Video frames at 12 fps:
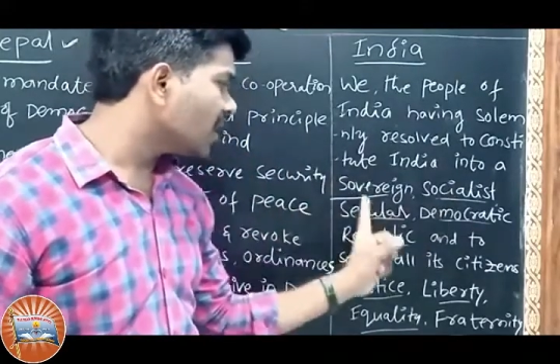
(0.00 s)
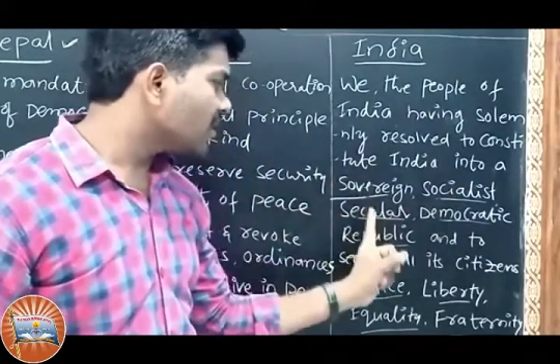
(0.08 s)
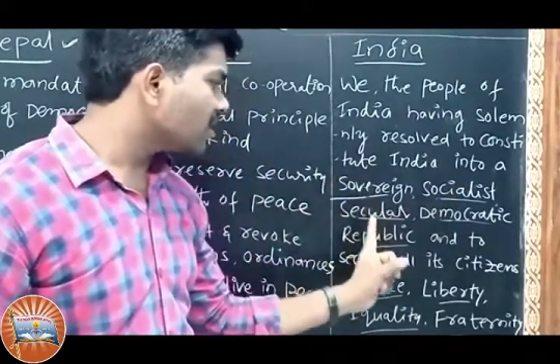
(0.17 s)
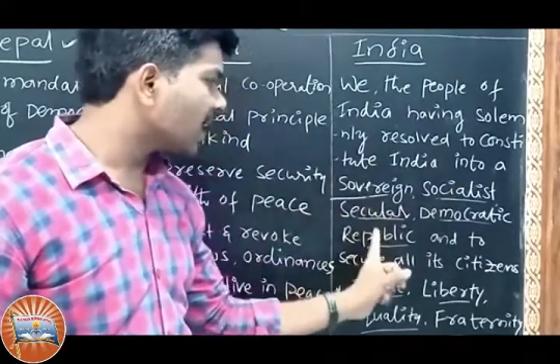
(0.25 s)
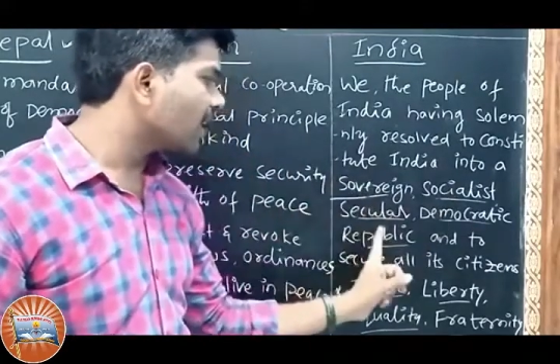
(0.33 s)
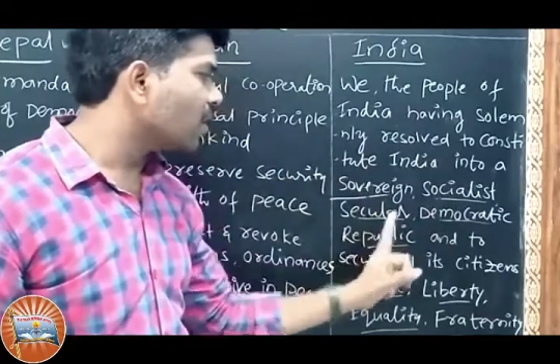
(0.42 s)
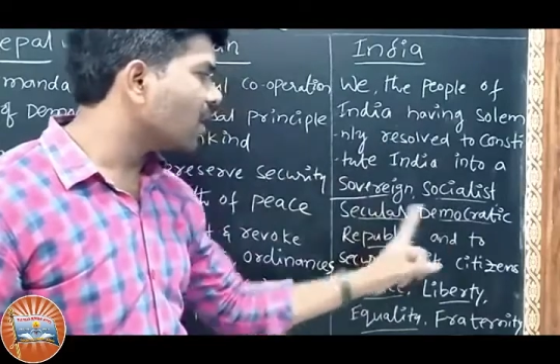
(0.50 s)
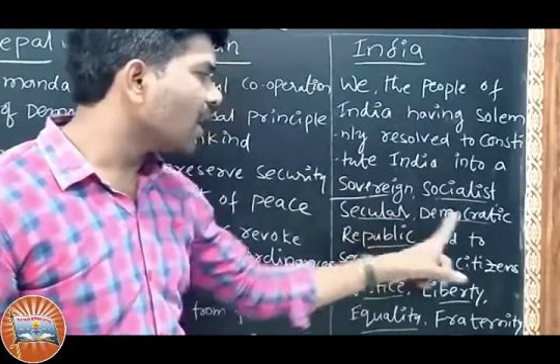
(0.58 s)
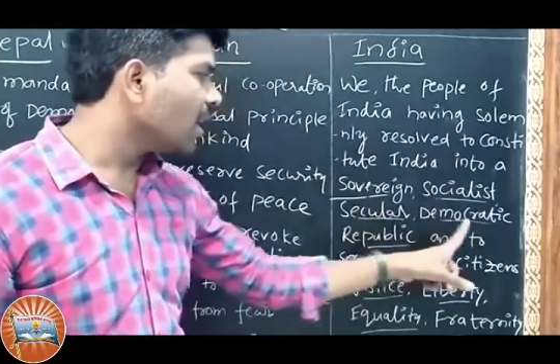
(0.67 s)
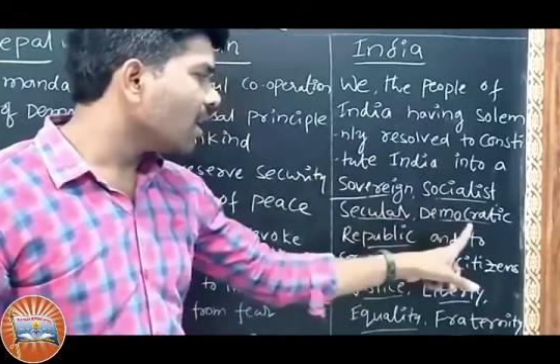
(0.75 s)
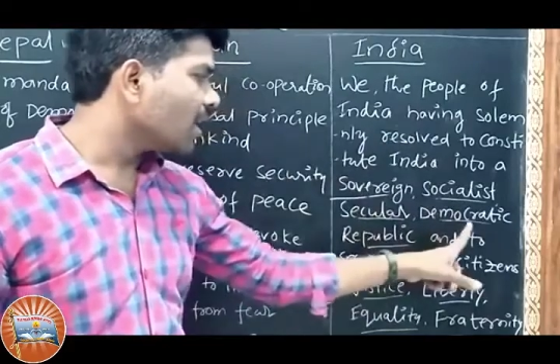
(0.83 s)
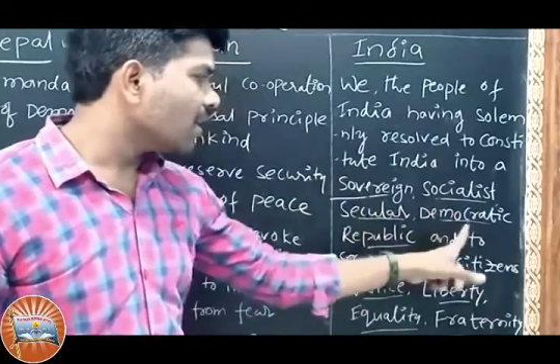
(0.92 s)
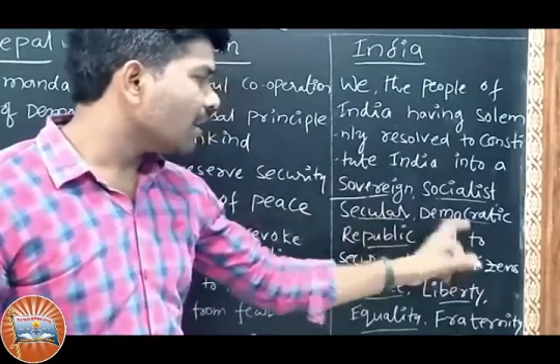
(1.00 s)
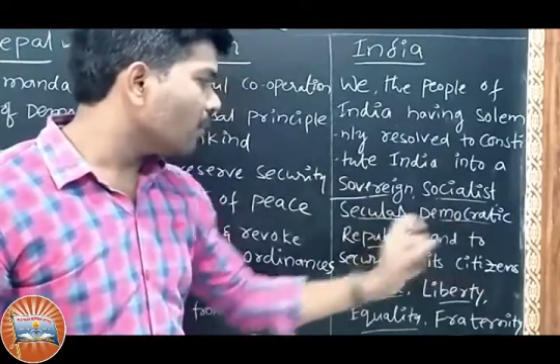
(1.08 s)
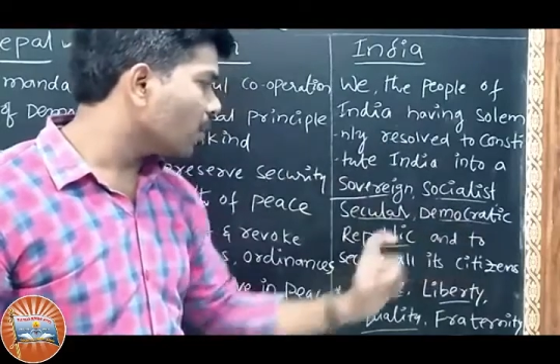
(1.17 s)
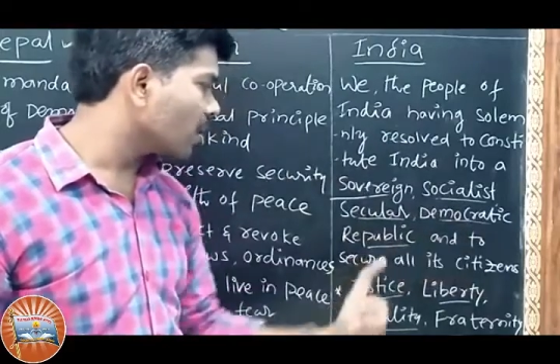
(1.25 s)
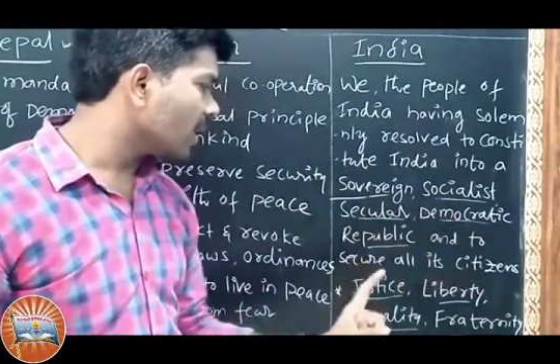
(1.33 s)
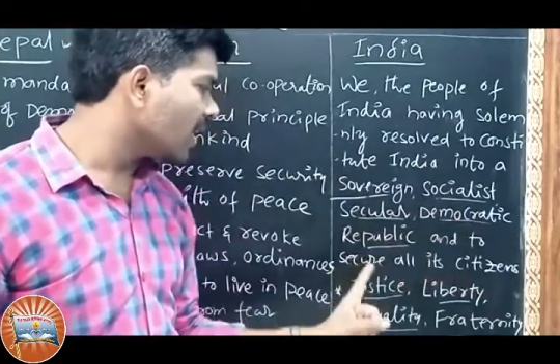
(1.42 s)
secular,
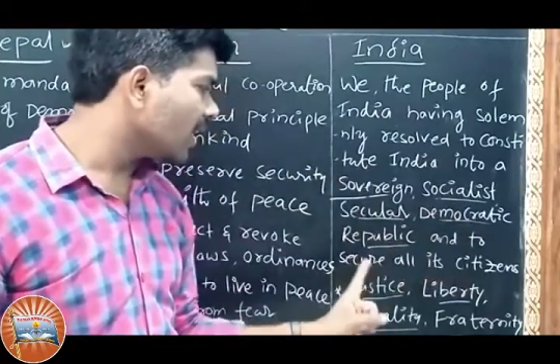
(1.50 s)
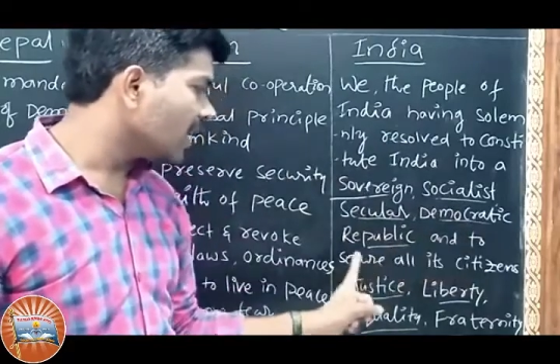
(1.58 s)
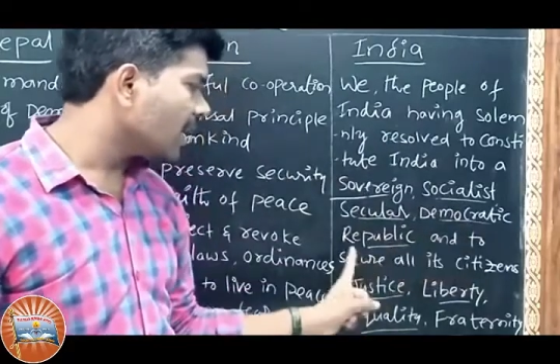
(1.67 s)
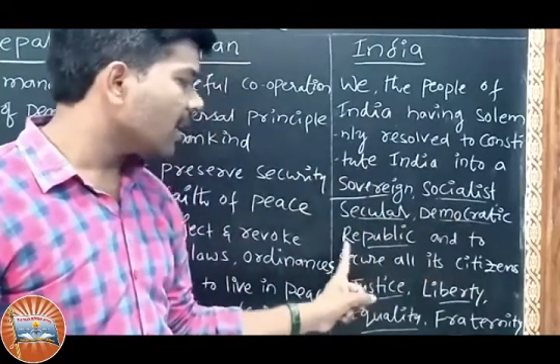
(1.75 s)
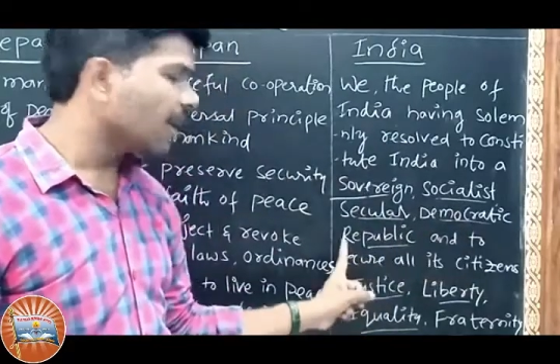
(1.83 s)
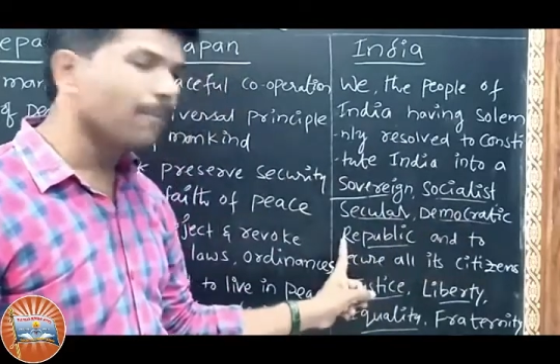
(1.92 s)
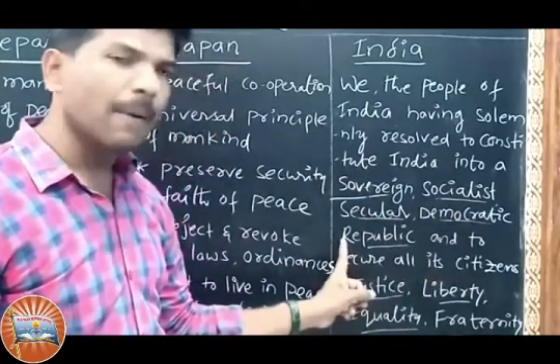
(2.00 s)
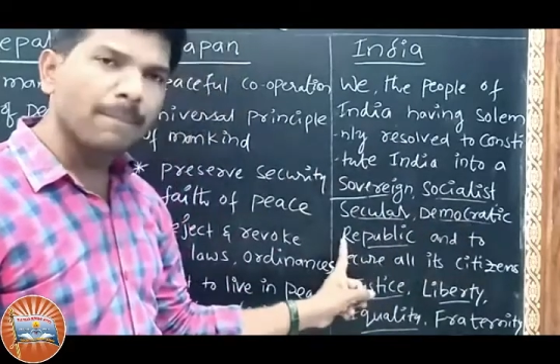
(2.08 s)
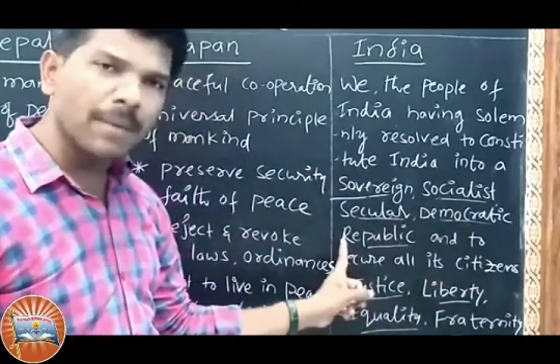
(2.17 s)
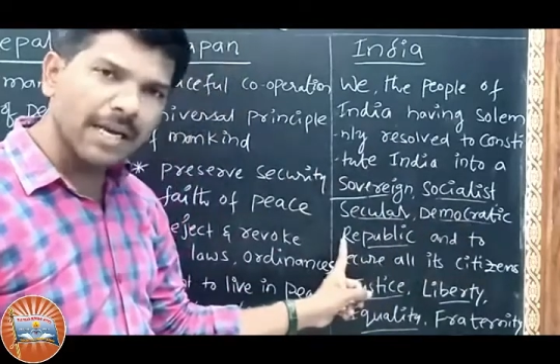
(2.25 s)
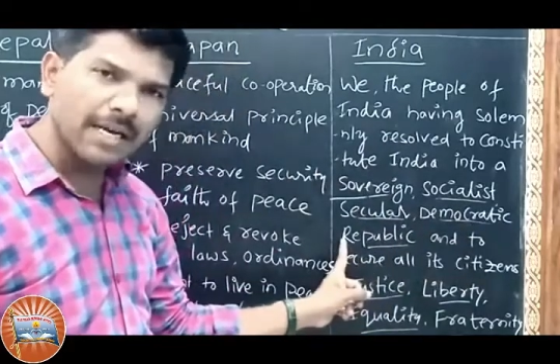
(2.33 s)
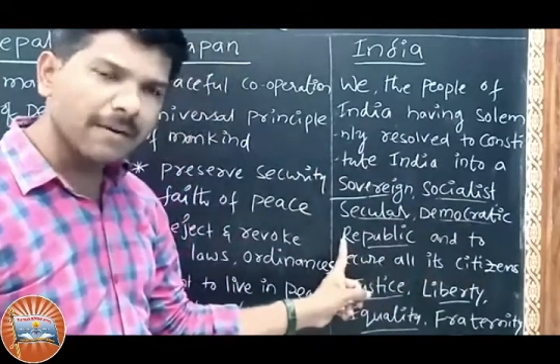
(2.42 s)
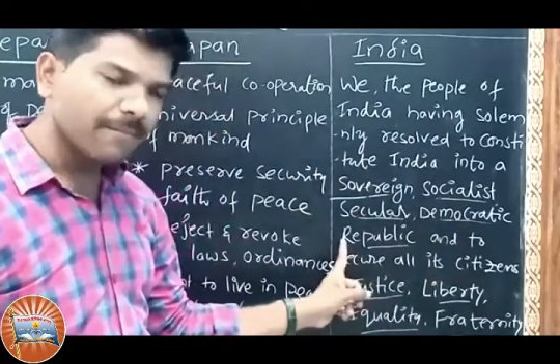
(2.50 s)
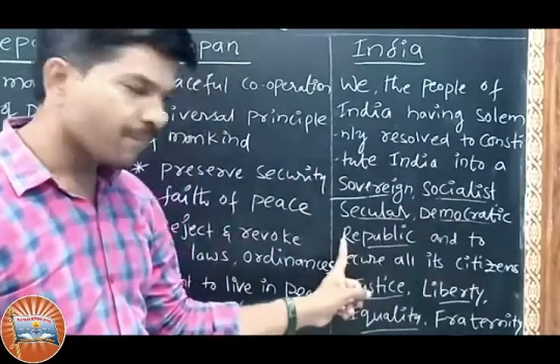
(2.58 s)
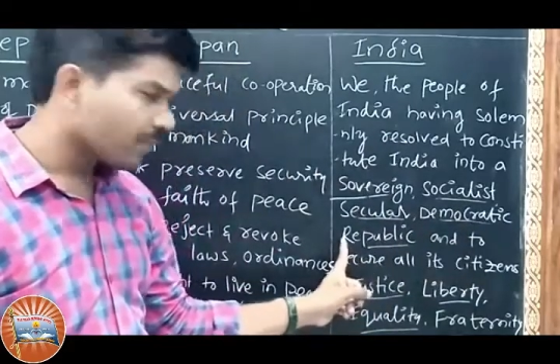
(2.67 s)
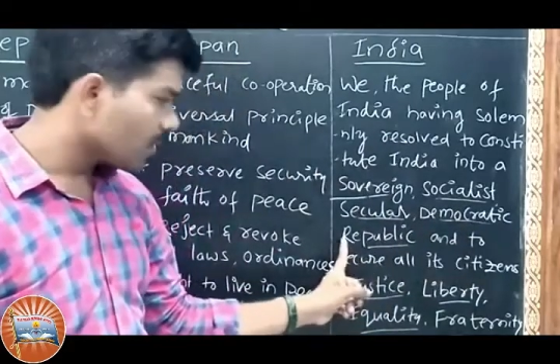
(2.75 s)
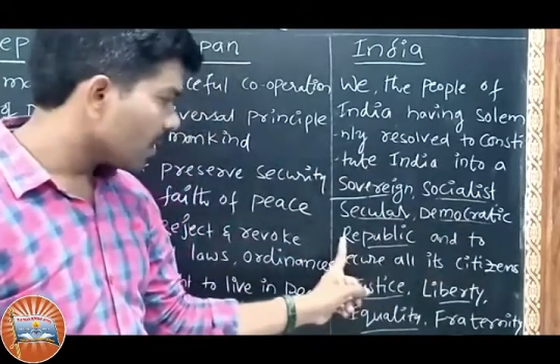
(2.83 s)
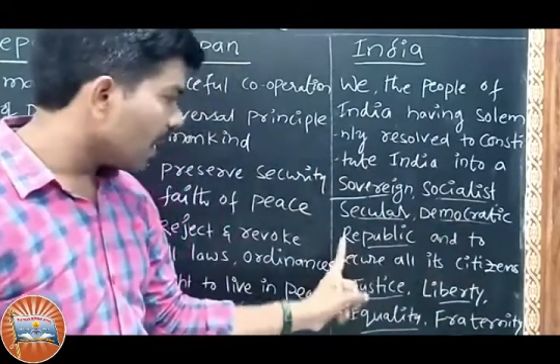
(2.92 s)
democratic republic,
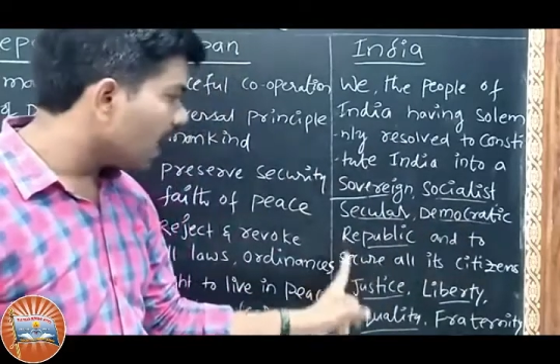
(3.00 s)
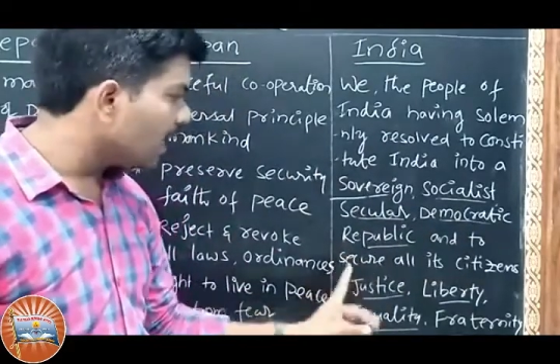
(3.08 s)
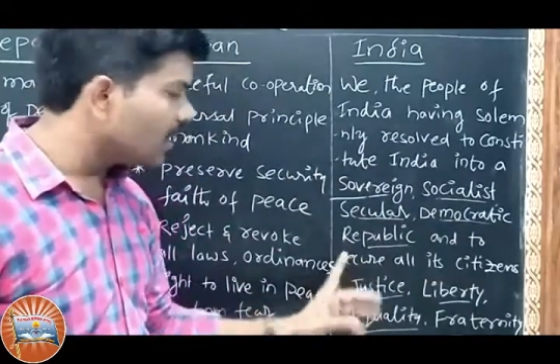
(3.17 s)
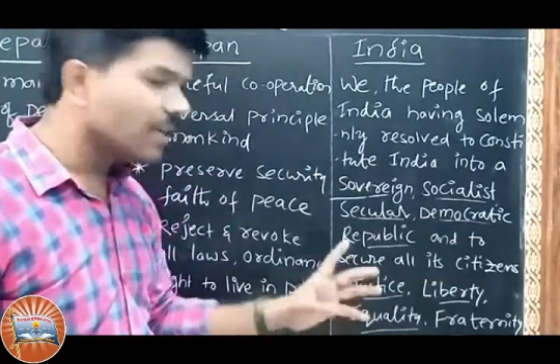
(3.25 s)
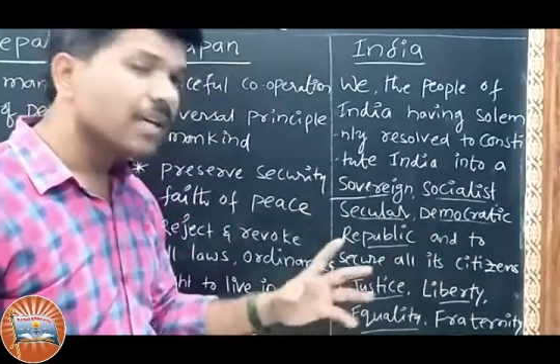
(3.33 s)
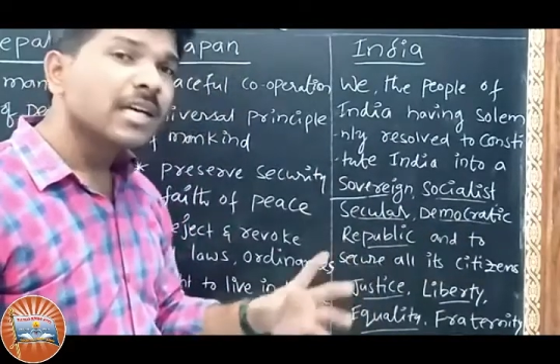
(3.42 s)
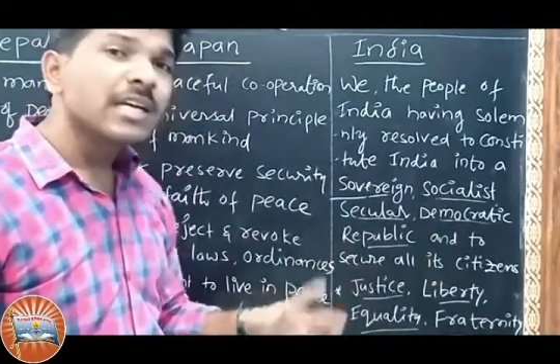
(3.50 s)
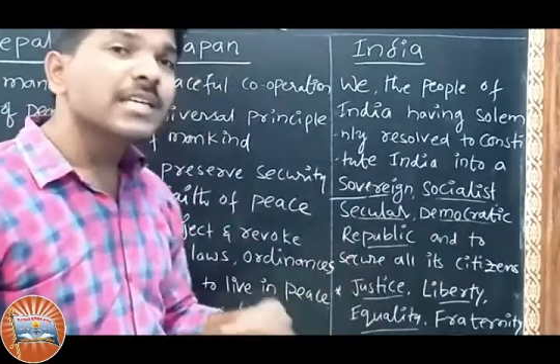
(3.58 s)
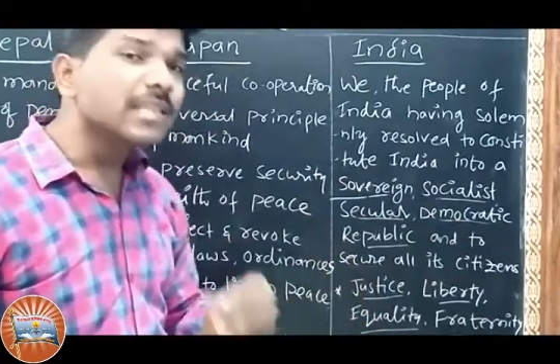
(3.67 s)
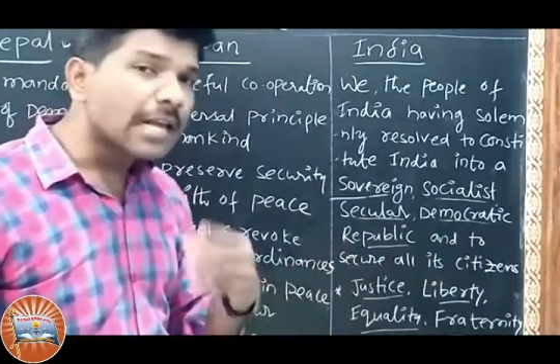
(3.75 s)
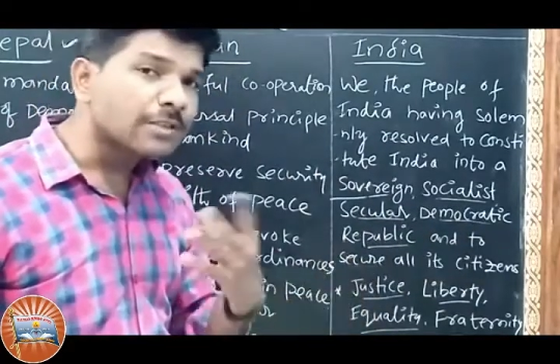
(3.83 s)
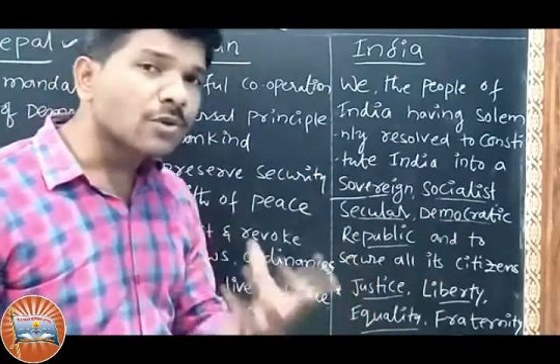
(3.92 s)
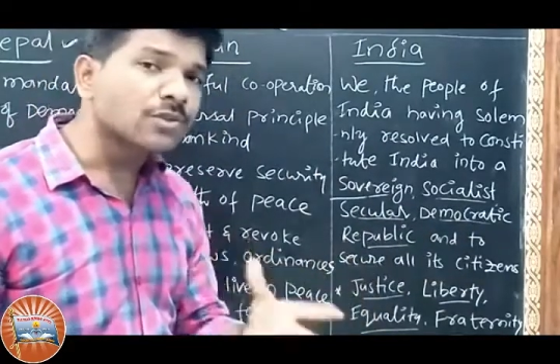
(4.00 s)
and it also